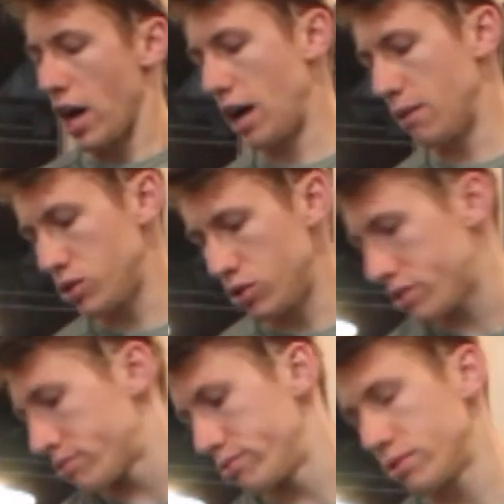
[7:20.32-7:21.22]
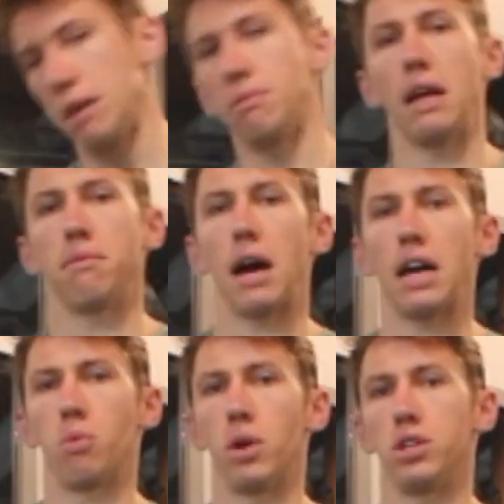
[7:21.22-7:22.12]
So just keep that in
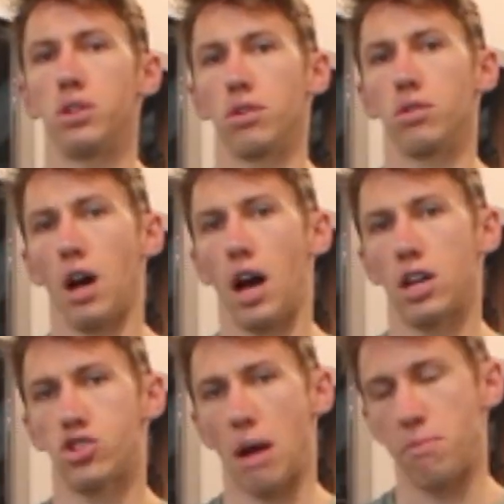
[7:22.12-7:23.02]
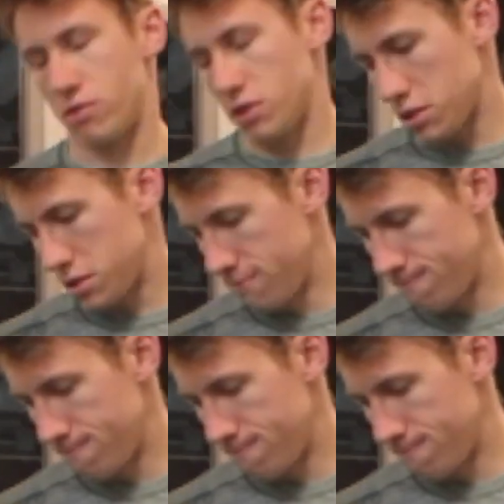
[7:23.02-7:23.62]
mind when you're shopping for these.